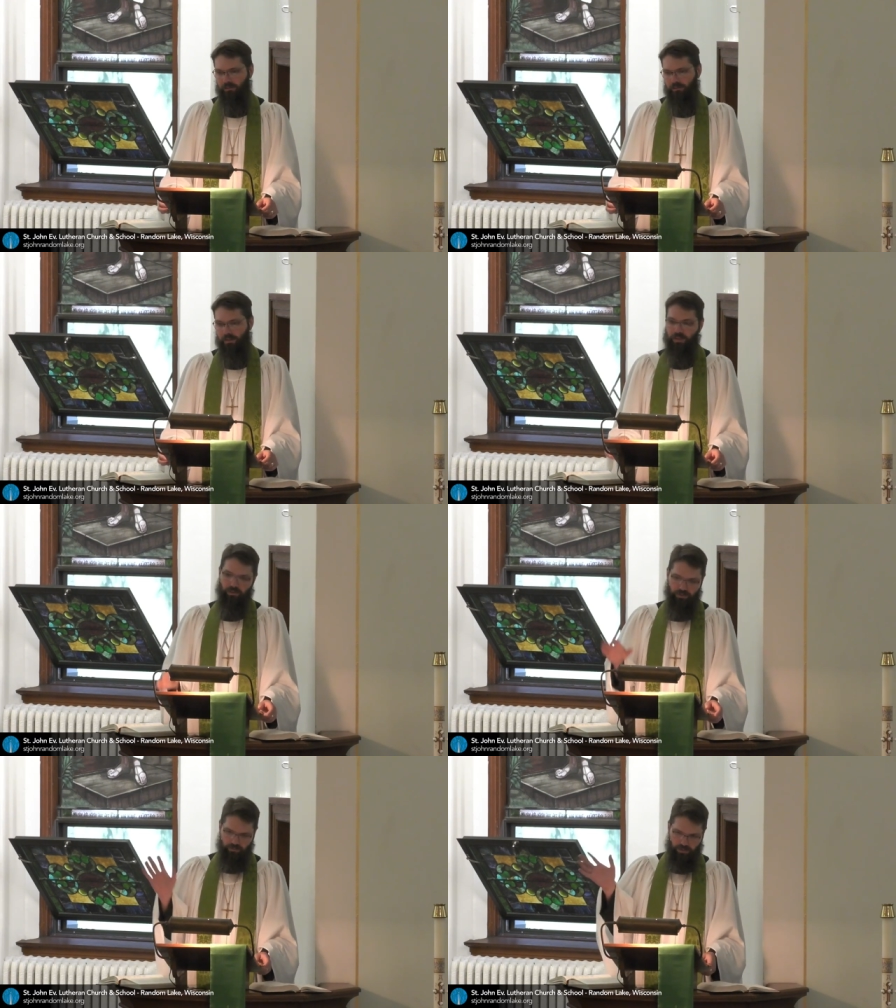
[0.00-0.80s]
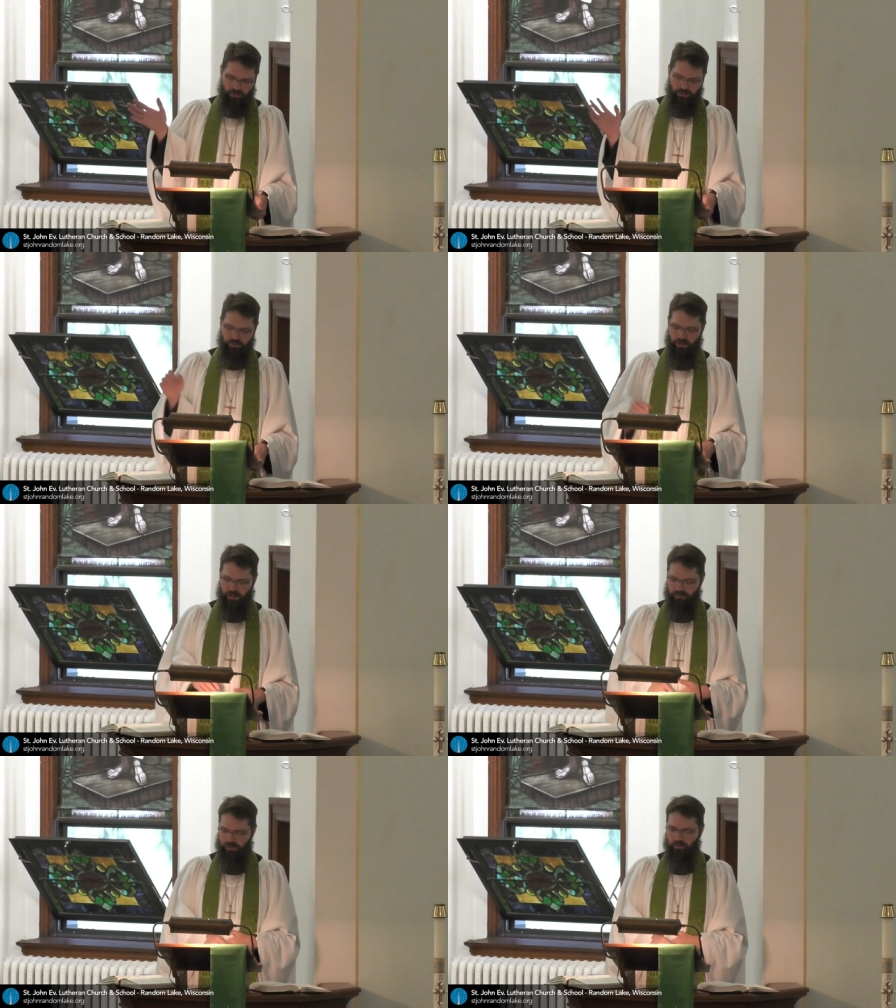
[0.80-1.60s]
And so there's abuse when it
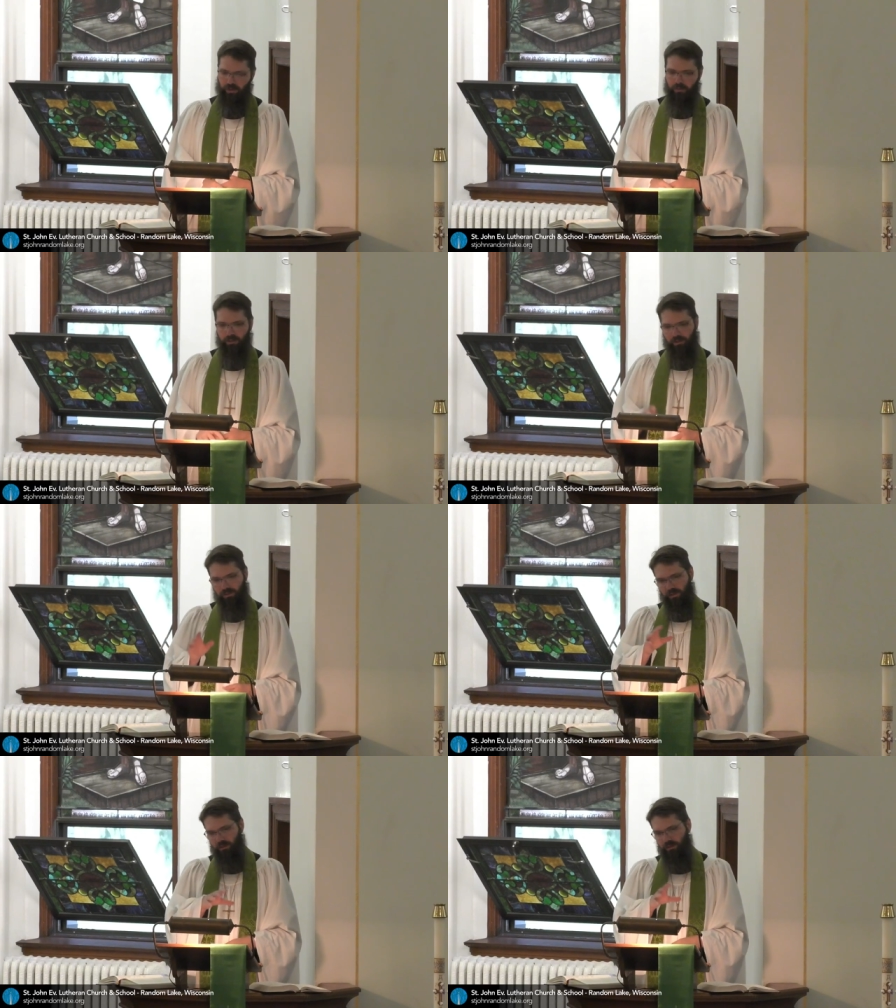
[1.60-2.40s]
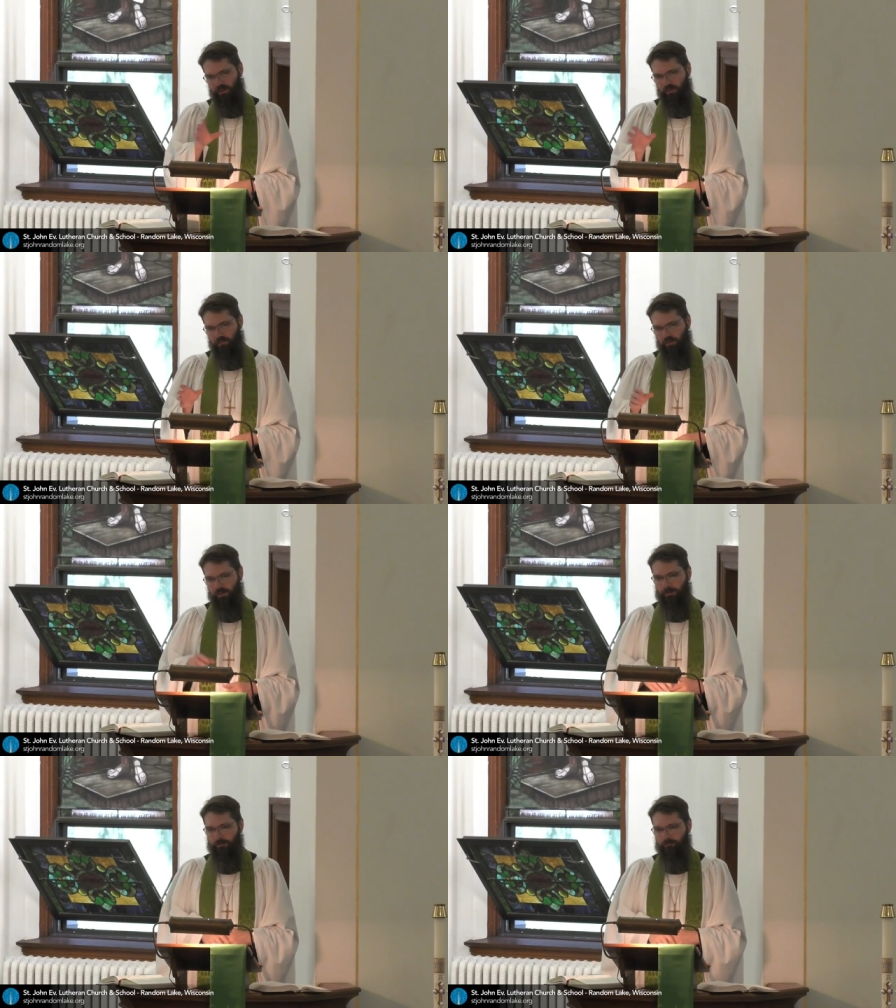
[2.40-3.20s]
comes to Mary, but there is also
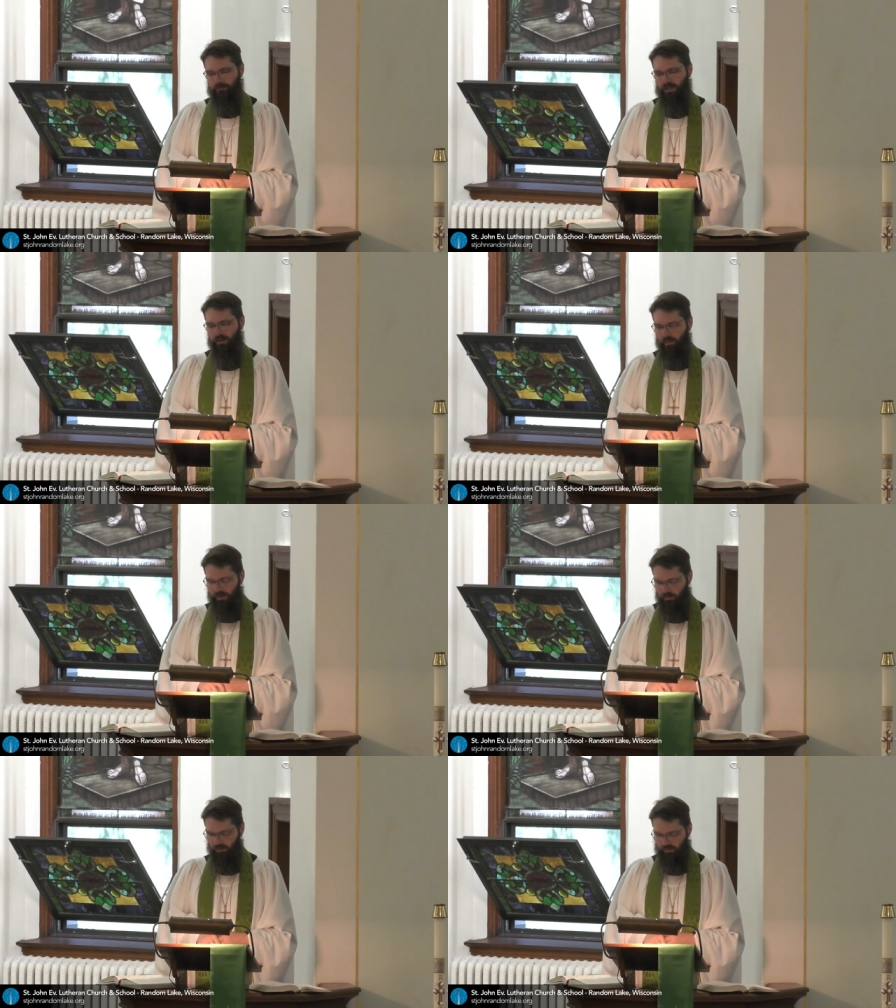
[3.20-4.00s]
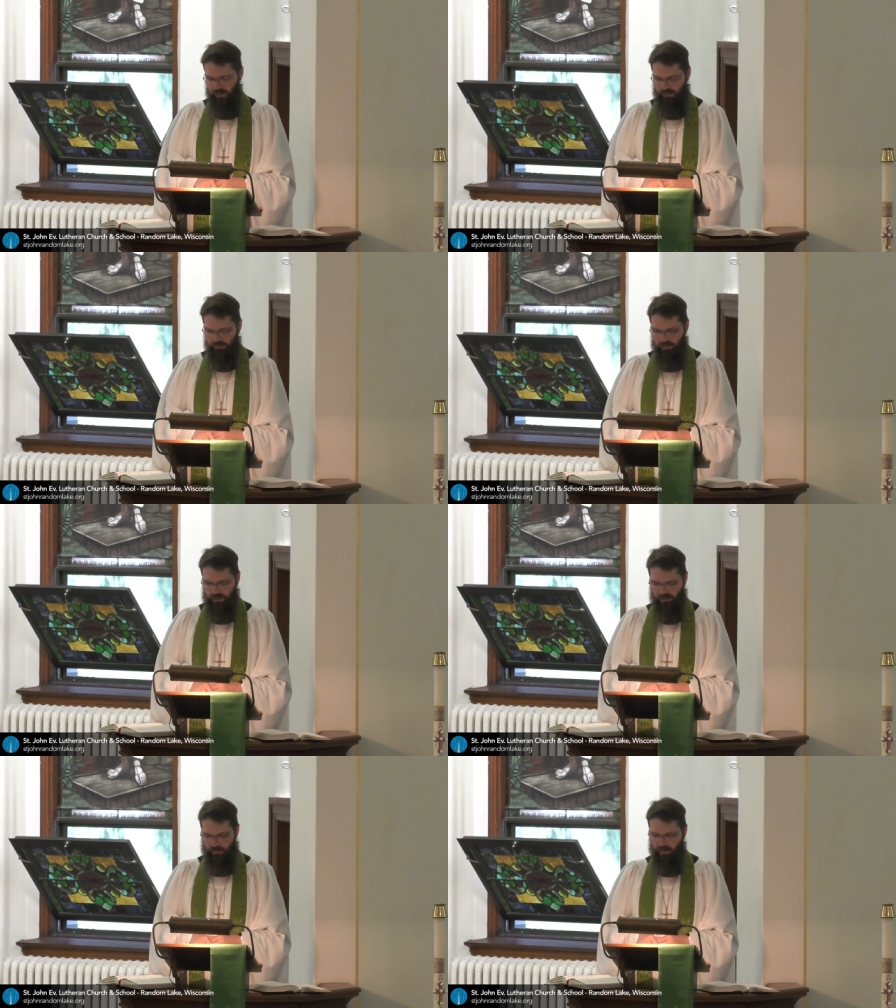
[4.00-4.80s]
a commendable reason for
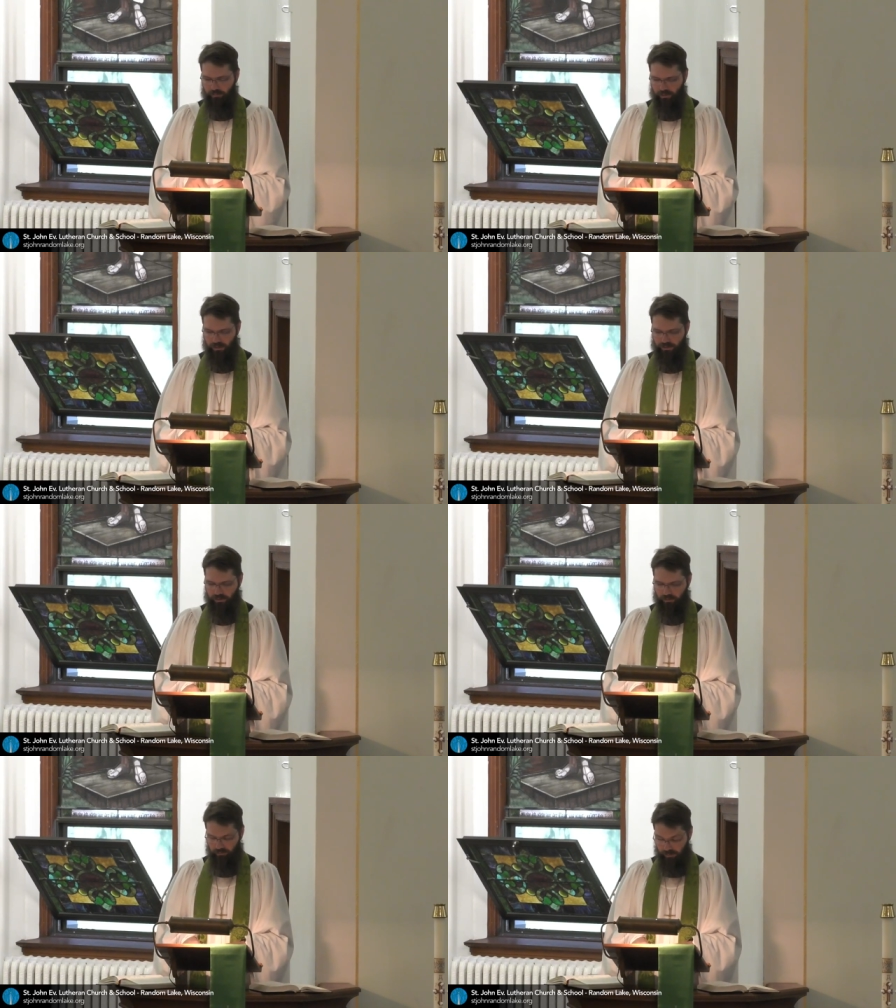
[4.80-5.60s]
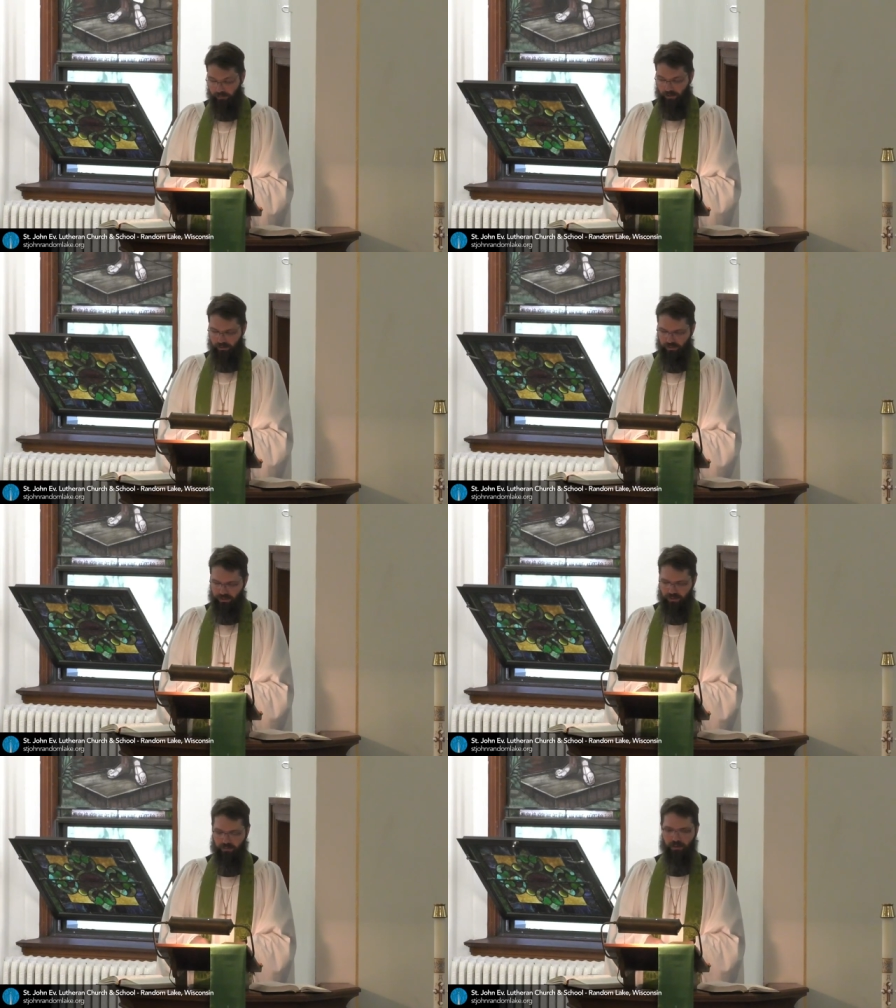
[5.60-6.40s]
us to remember us and remember her
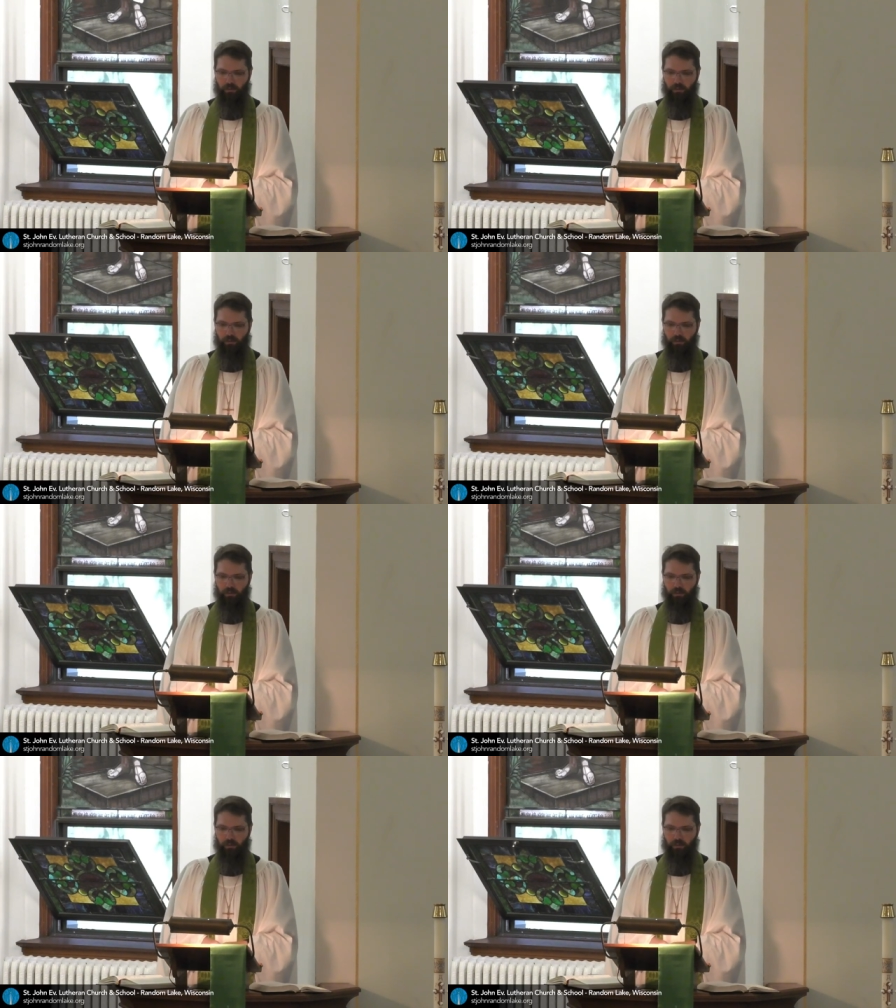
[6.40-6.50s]
this evening.